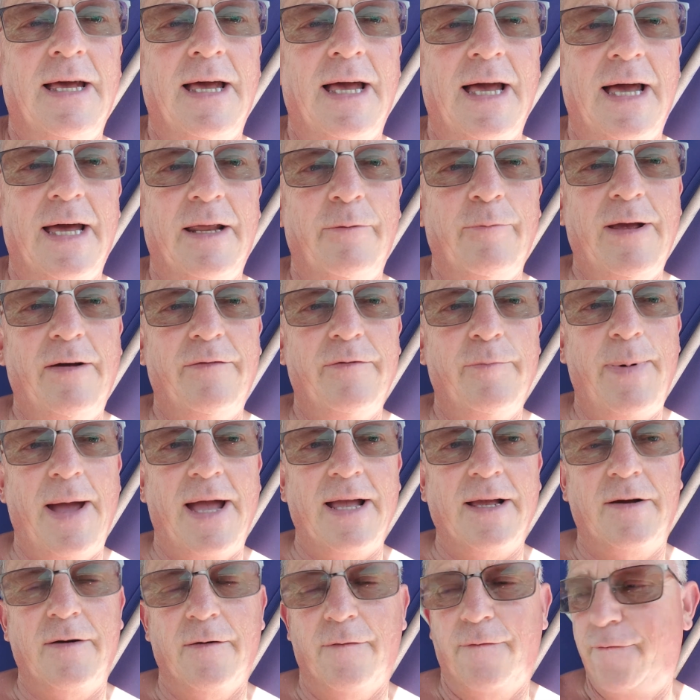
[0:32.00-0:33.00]
and we have a
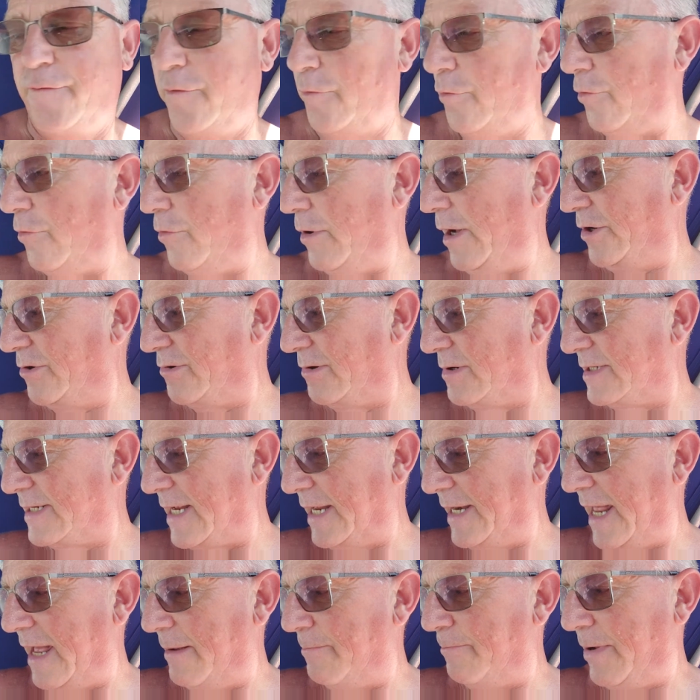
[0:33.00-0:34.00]
bank of
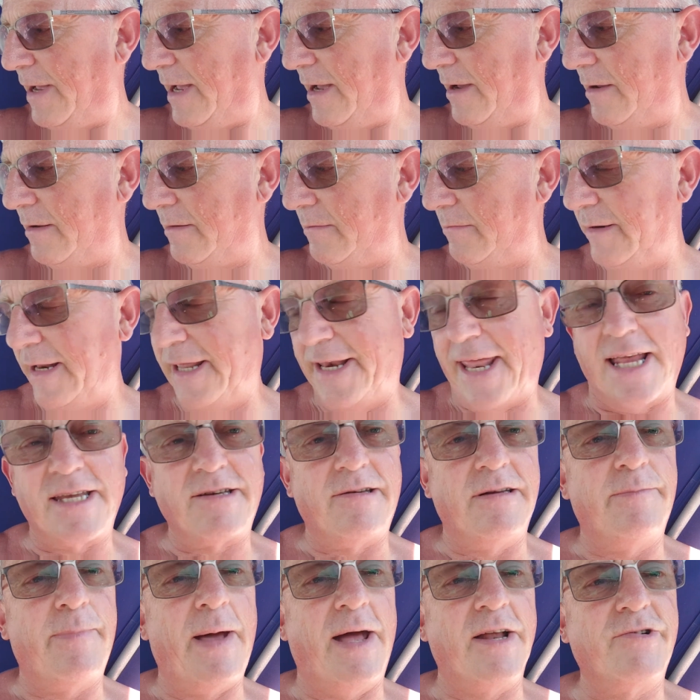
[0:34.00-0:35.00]
410 amp hour lead
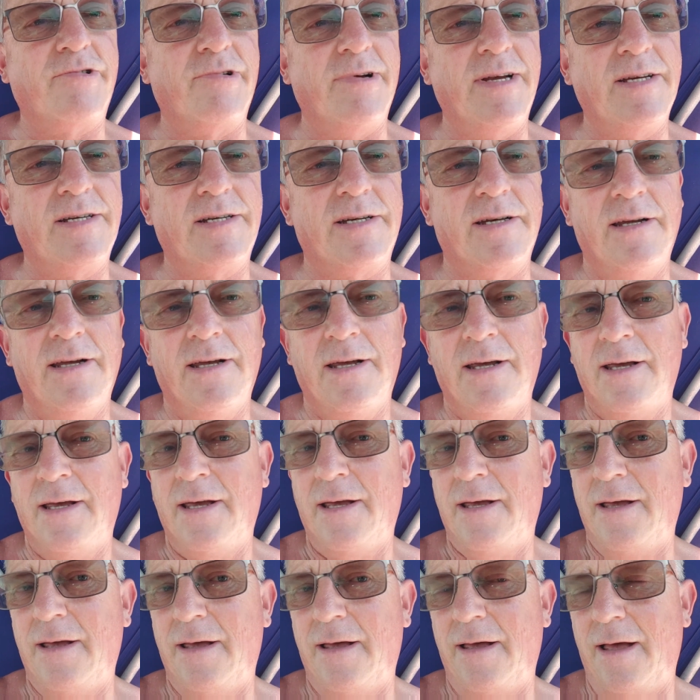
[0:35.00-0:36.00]
acid batteries.
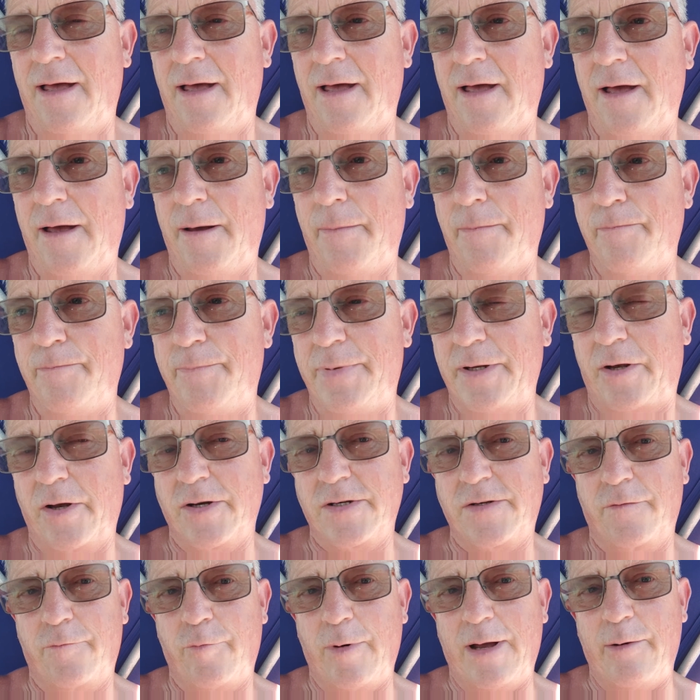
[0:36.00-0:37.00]

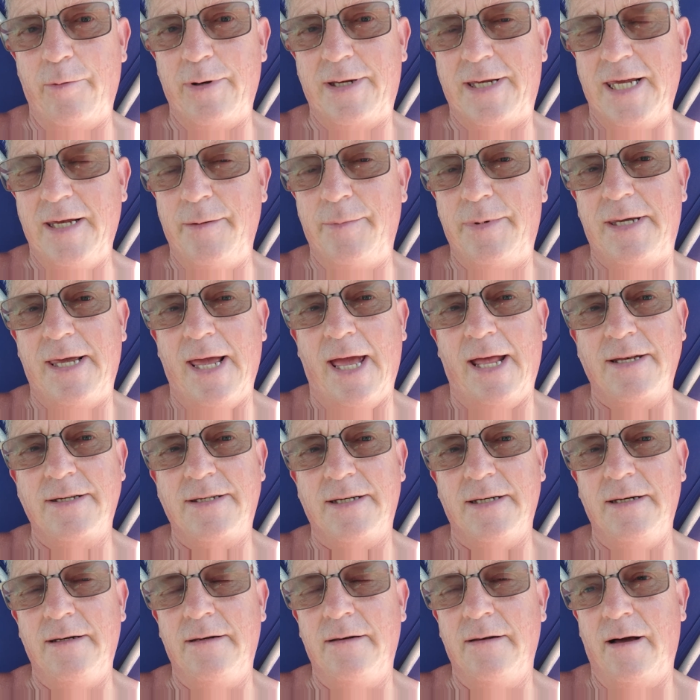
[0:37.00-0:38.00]
Because of where we keep
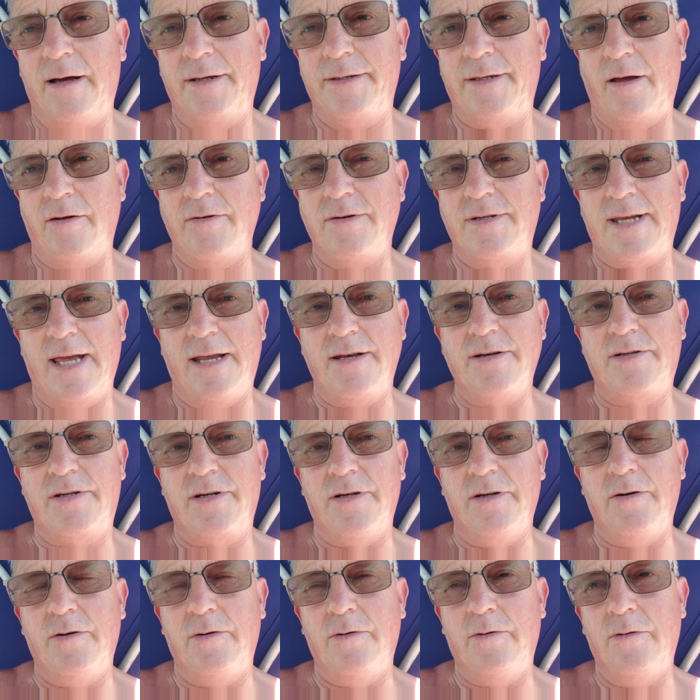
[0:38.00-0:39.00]
Chianti, I don't tend
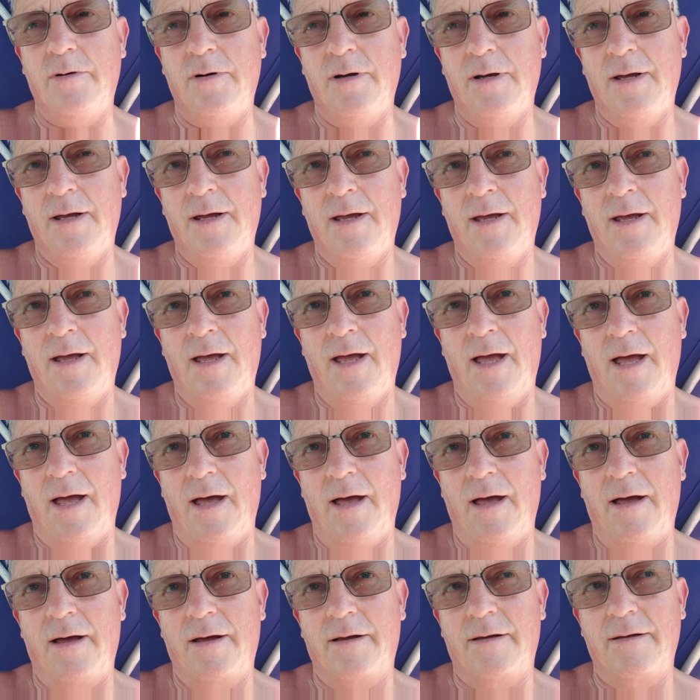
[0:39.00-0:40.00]
to
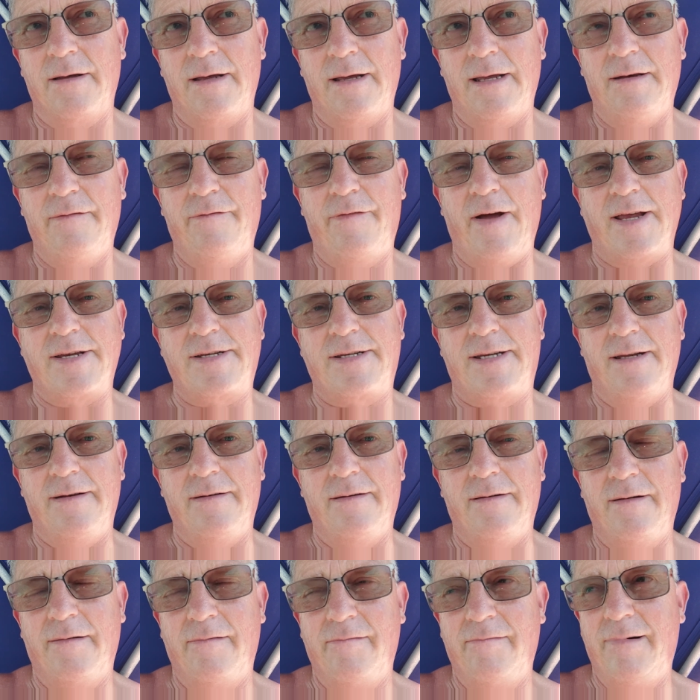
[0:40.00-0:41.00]
invest
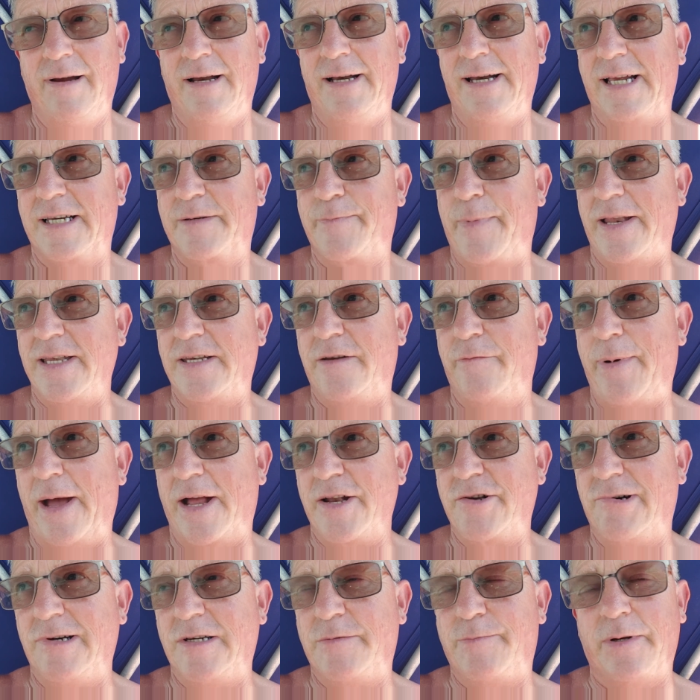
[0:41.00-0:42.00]
in really expensive
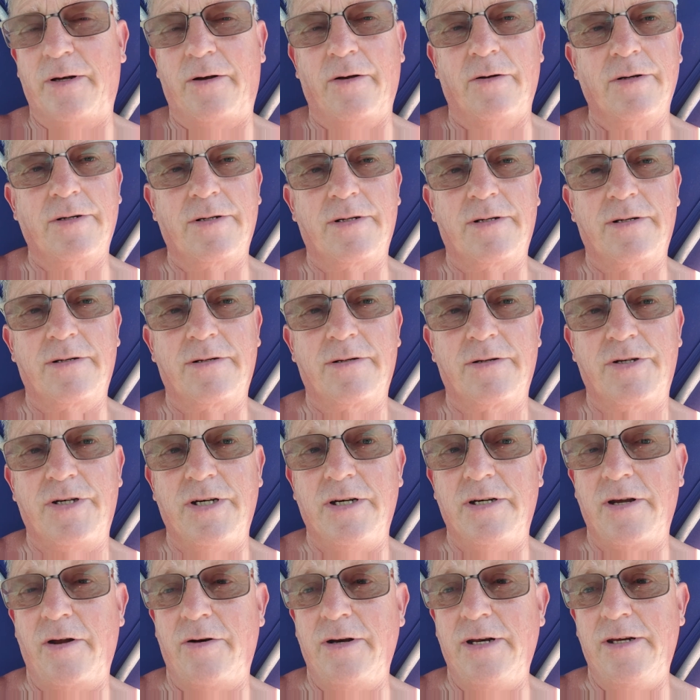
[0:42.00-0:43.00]
batteries, because
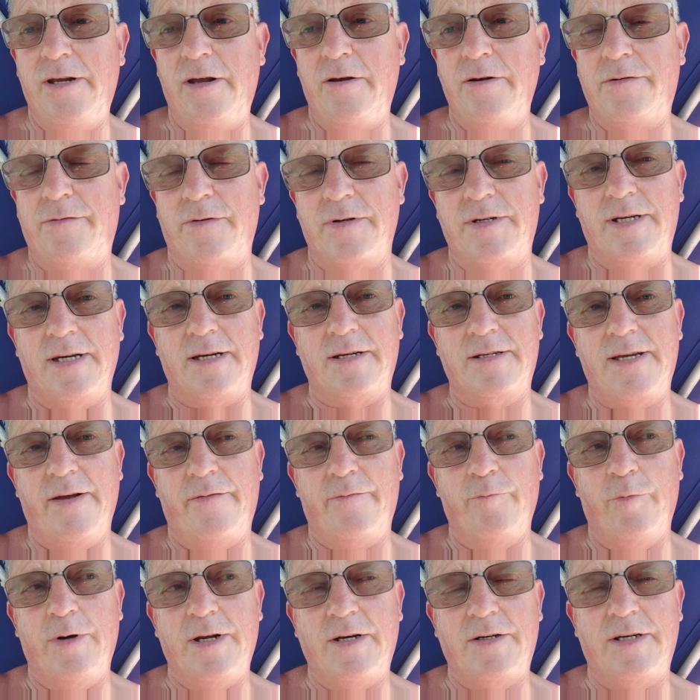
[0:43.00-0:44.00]
she's only used for
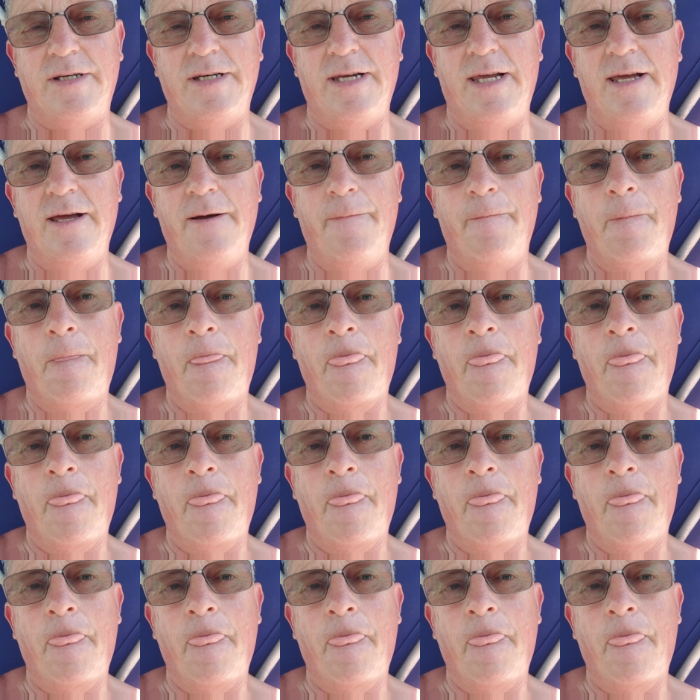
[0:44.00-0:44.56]
6-7 weeks a year.